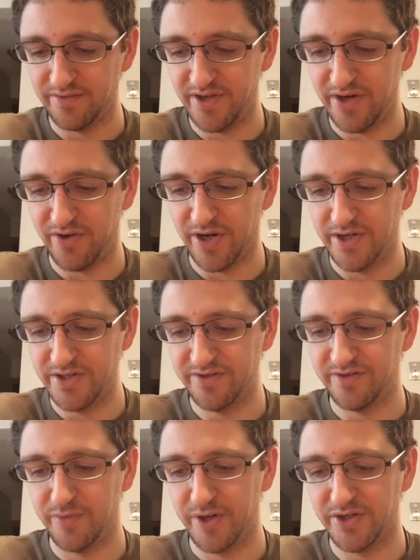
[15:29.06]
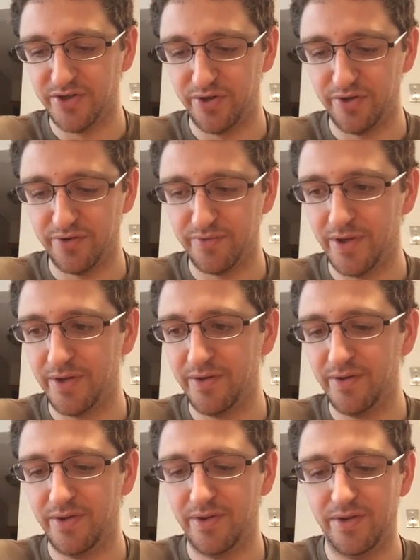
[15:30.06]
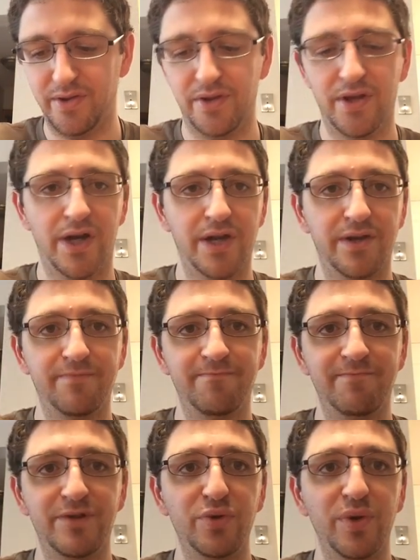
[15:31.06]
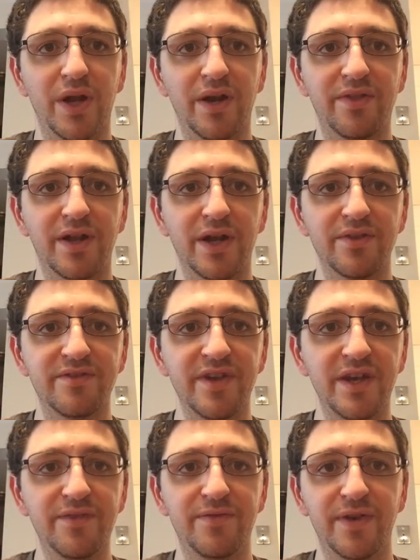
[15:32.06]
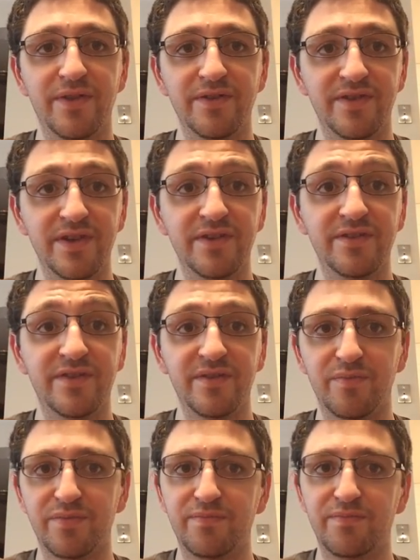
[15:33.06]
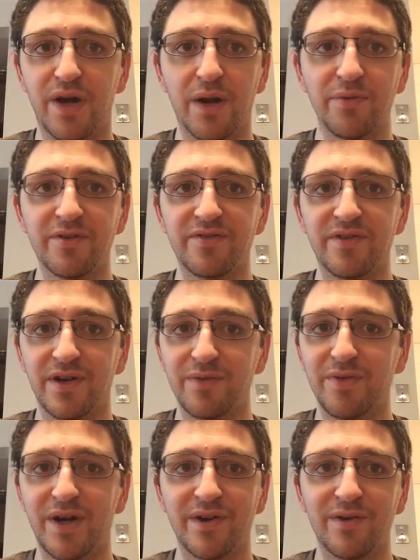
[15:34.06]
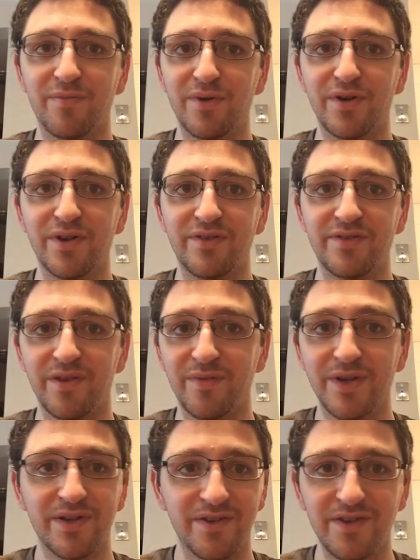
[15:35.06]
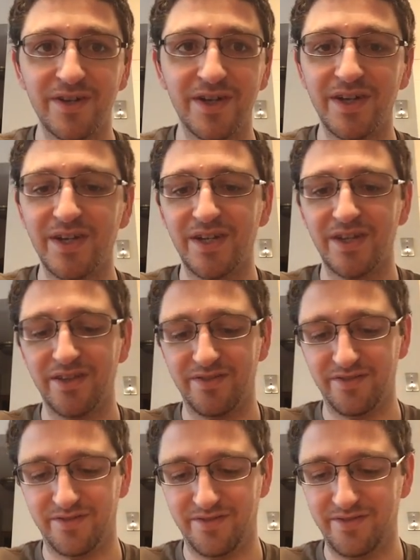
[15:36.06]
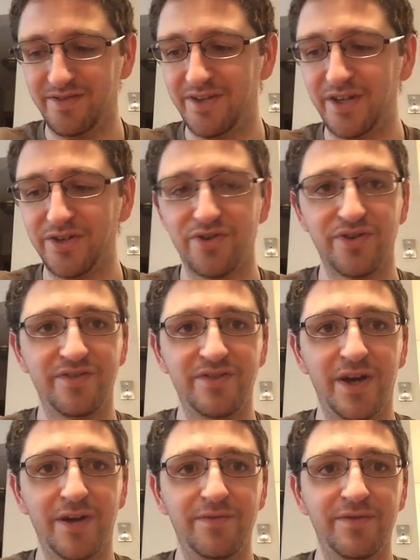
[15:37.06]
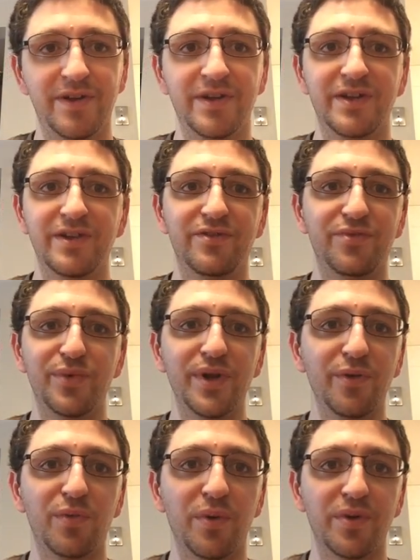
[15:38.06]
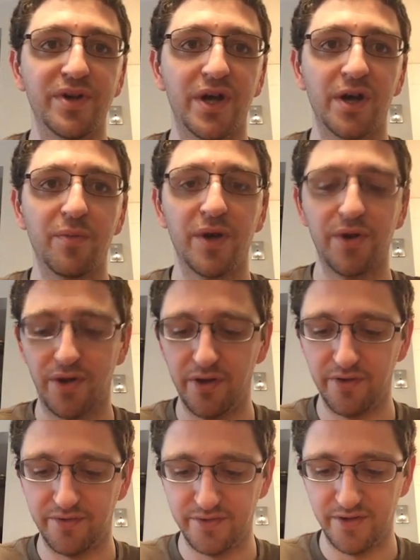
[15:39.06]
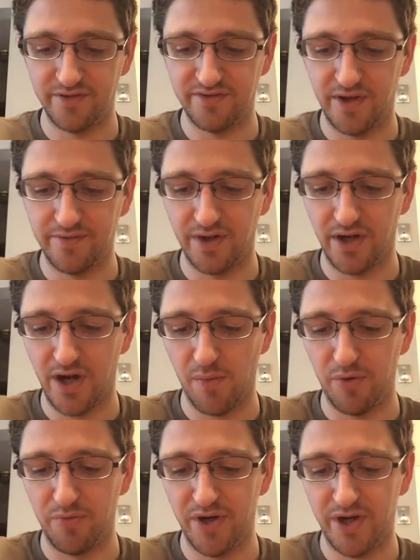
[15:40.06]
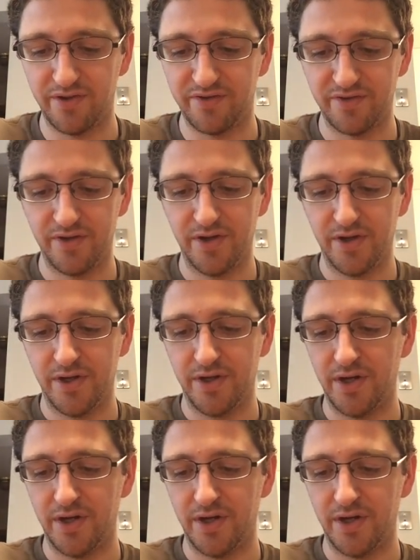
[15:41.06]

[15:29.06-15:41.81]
etc., just to make sure you're not doing anything unsafe. This is primers, gunpowder, bullets. I mean, this is dangerous stuff, and really what we're talking about here is saving a couple bucks